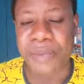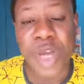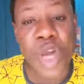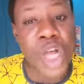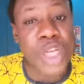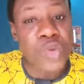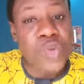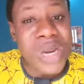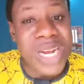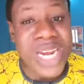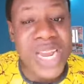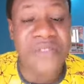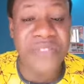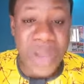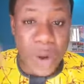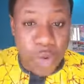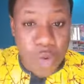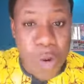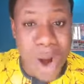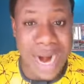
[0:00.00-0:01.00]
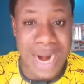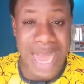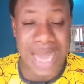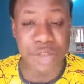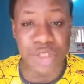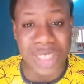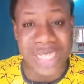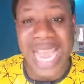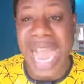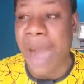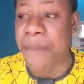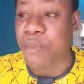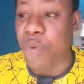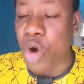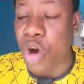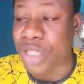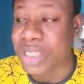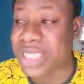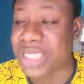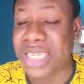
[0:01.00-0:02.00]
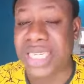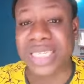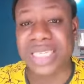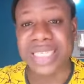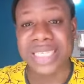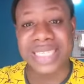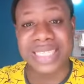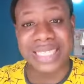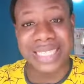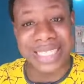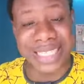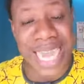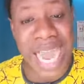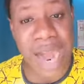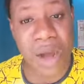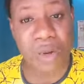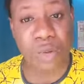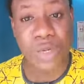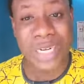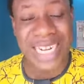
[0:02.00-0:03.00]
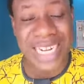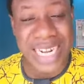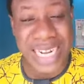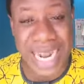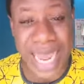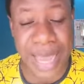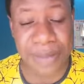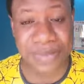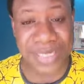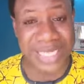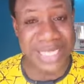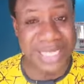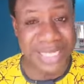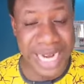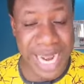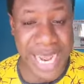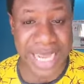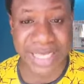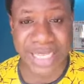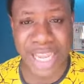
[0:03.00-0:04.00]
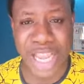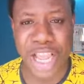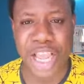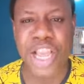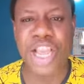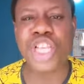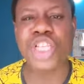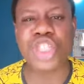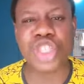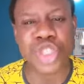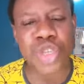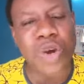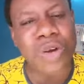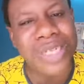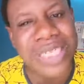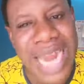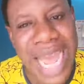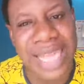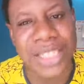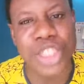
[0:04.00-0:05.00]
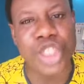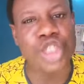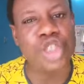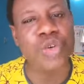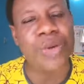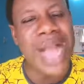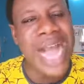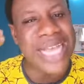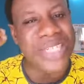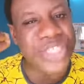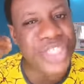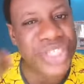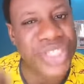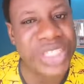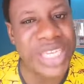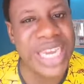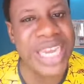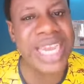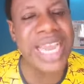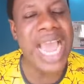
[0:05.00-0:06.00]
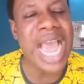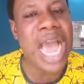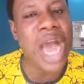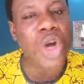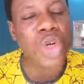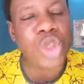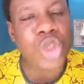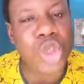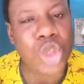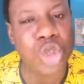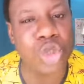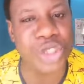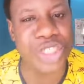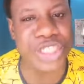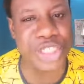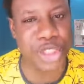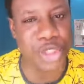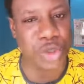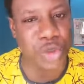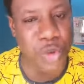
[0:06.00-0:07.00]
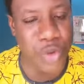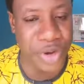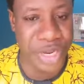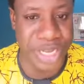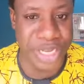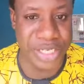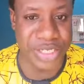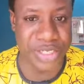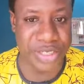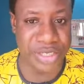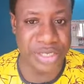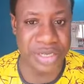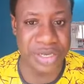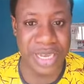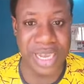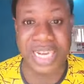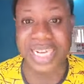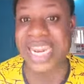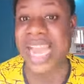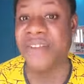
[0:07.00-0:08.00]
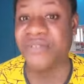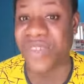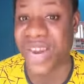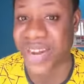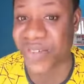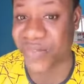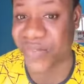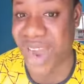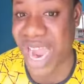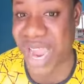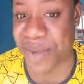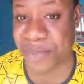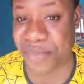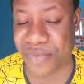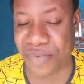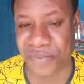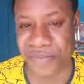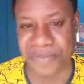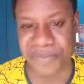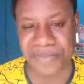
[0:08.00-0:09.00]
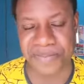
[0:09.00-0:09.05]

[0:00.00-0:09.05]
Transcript: because we live in Kwara, you see, I'm quoting town, names, date, so that you can see how true this story is. They are verifiable.